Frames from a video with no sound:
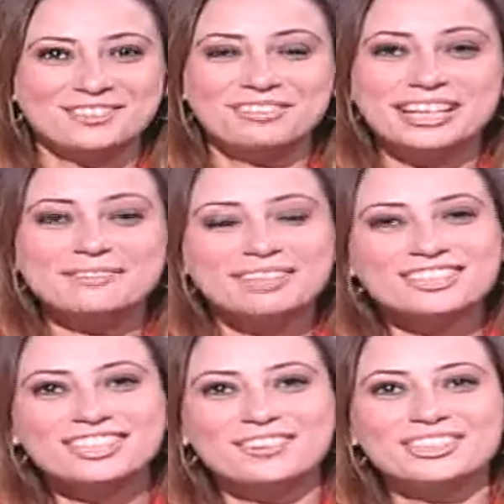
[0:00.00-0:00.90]
Thank you very
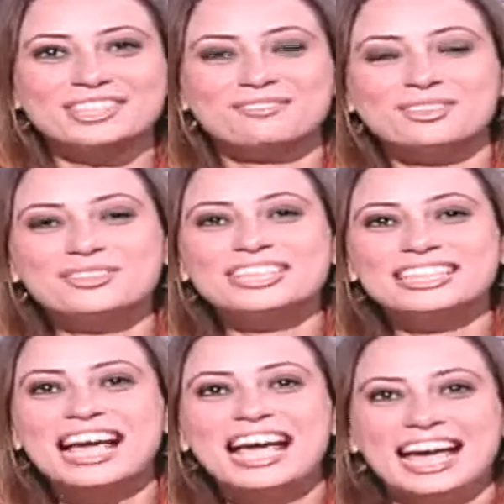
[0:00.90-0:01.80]
much, our dear viewers.